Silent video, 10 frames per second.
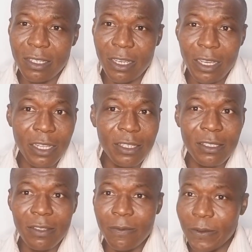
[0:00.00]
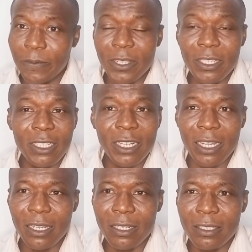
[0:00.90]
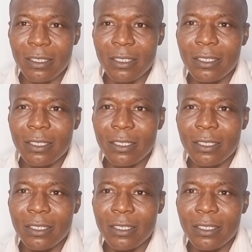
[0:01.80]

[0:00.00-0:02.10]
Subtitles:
8, 15 channels,